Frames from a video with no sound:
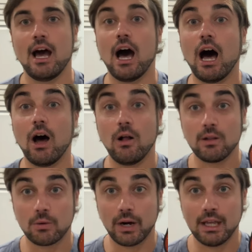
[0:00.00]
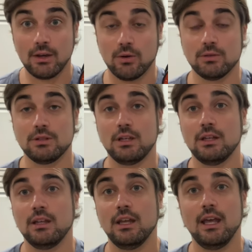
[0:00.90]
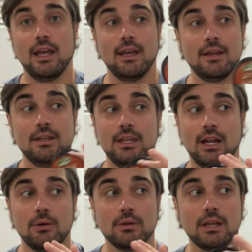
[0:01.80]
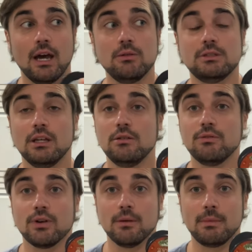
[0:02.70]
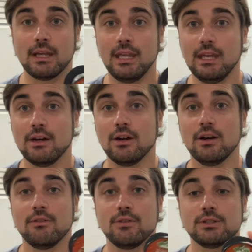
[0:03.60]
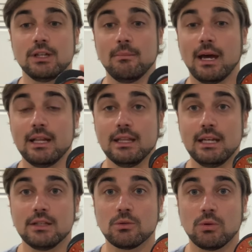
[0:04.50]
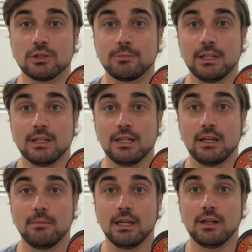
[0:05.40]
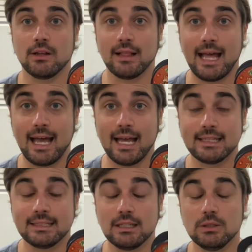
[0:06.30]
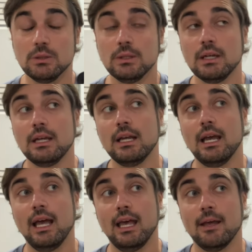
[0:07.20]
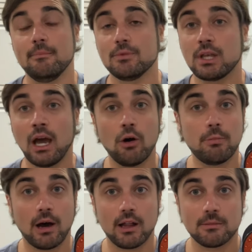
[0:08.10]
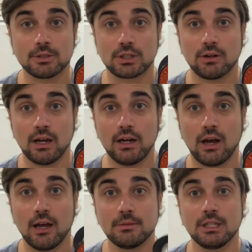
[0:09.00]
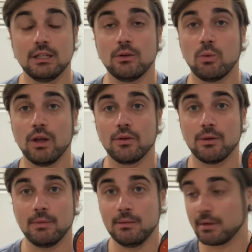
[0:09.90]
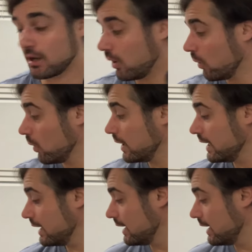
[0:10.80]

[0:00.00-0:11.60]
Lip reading: all around, go to for a beginner, for somebody that doesn't want to spend a ton of money on line too, copolymer is a great option, whether it be McCoy,